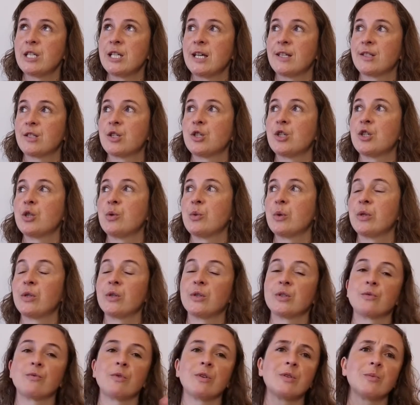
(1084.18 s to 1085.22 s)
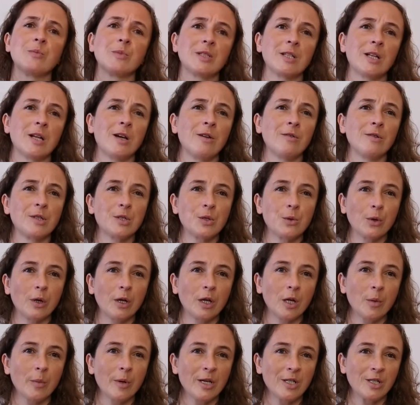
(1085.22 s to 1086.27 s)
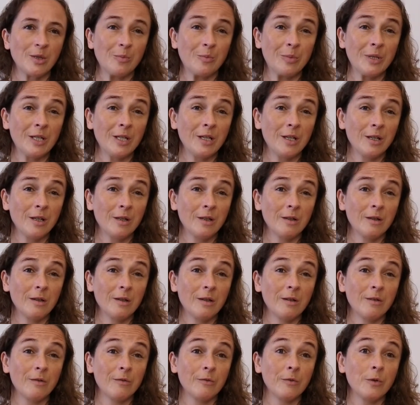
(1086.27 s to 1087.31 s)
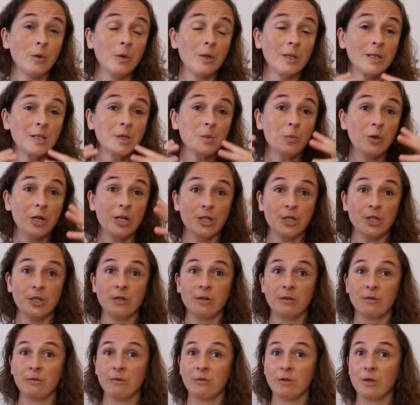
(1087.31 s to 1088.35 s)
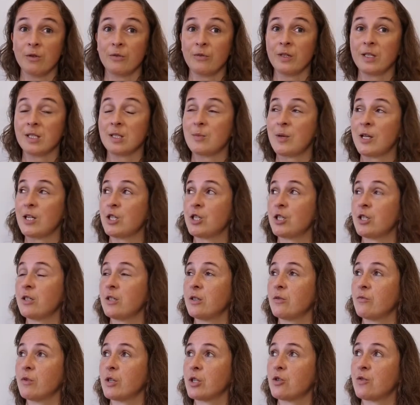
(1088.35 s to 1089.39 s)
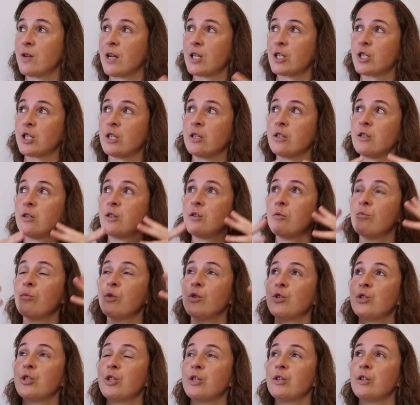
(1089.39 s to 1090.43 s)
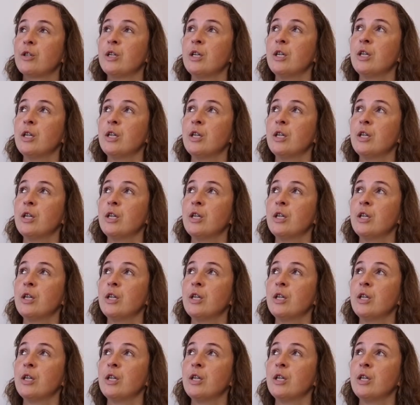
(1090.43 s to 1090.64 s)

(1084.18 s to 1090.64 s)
has to do with those rhythms that I was talking about, and being in full expression of expansion, retraction, and motion.